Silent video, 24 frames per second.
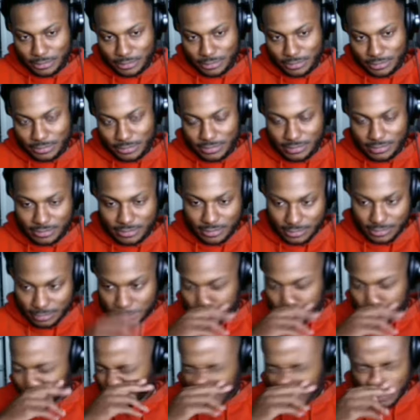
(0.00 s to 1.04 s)

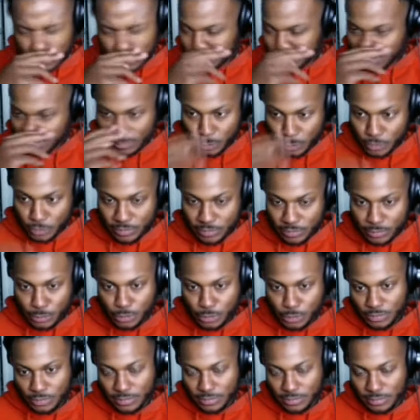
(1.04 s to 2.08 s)

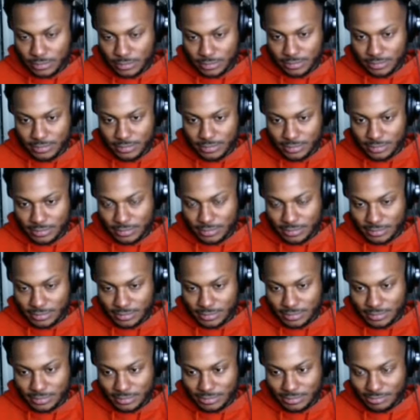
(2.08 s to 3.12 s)

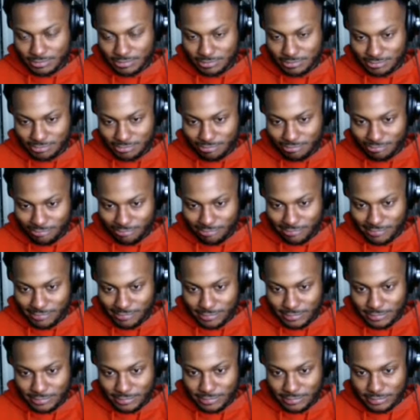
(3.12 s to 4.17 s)

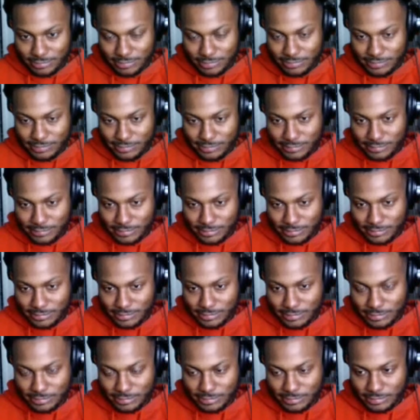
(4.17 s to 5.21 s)

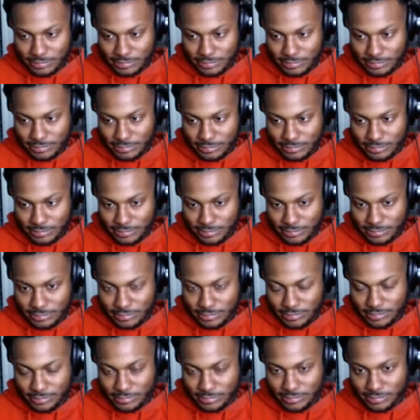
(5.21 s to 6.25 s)

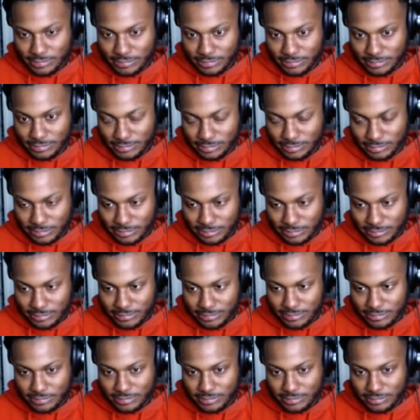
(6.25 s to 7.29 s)

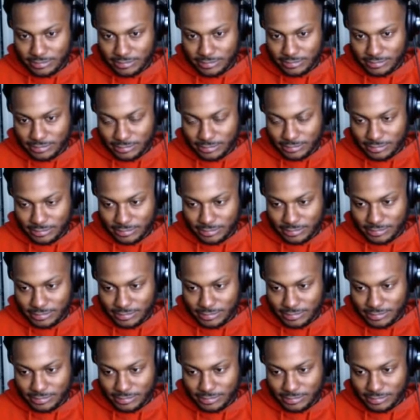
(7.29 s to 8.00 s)
This person isn't speaking.